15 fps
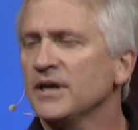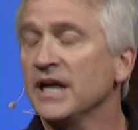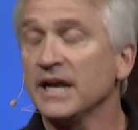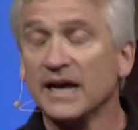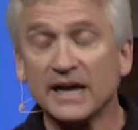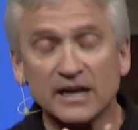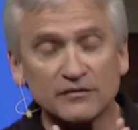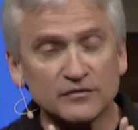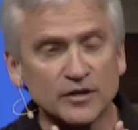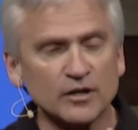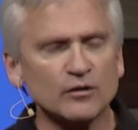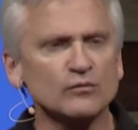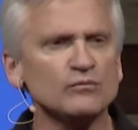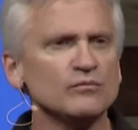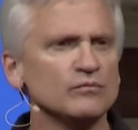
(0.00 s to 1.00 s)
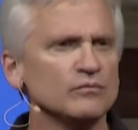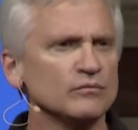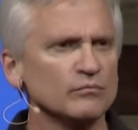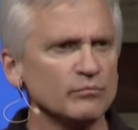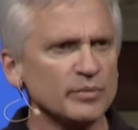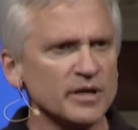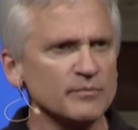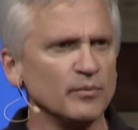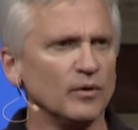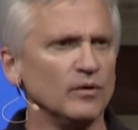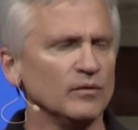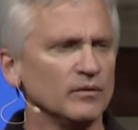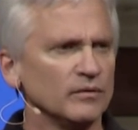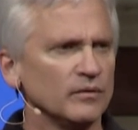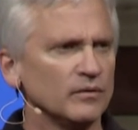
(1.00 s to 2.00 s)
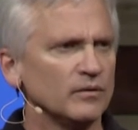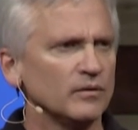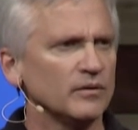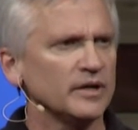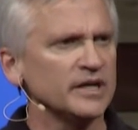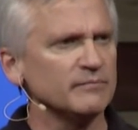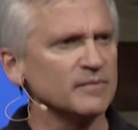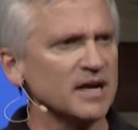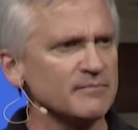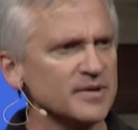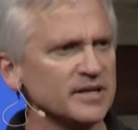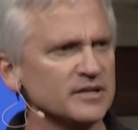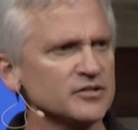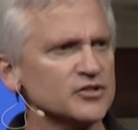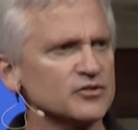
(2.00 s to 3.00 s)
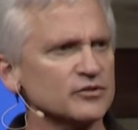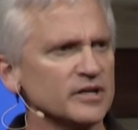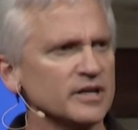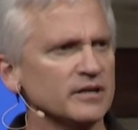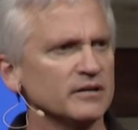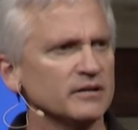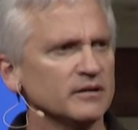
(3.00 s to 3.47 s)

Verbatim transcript: And I have known people in my ministry